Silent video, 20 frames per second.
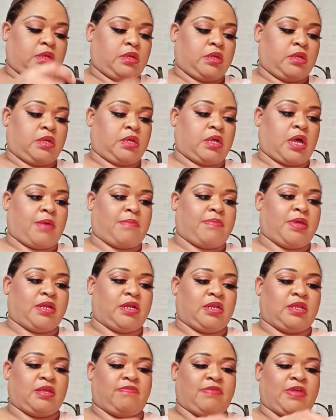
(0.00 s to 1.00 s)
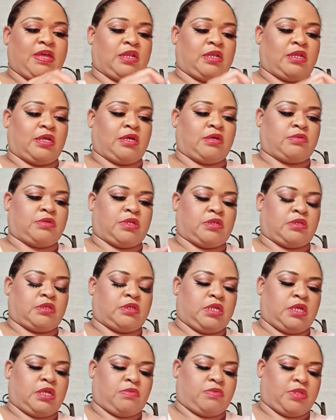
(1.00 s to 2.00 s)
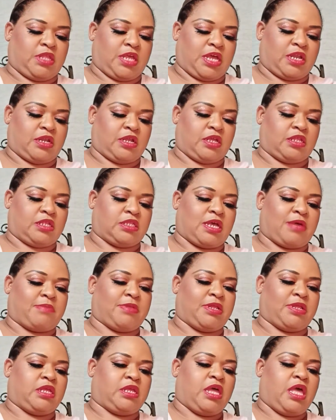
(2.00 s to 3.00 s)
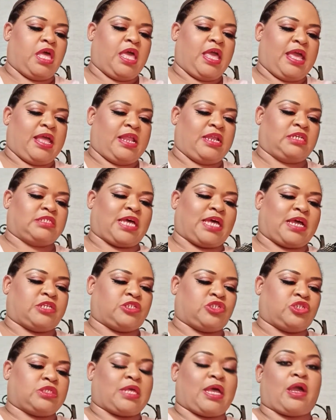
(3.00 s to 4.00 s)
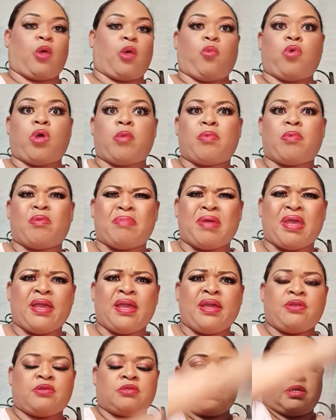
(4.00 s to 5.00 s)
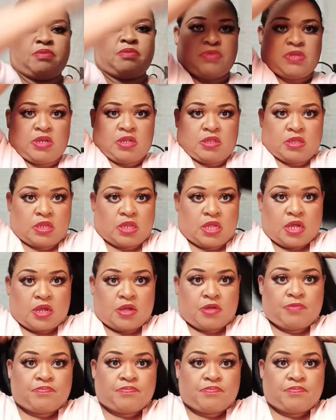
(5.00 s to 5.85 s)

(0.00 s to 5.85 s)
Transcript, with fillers: I better leave that alone and deal with that another time. It, it looks like it's just like a rubber band or something under there.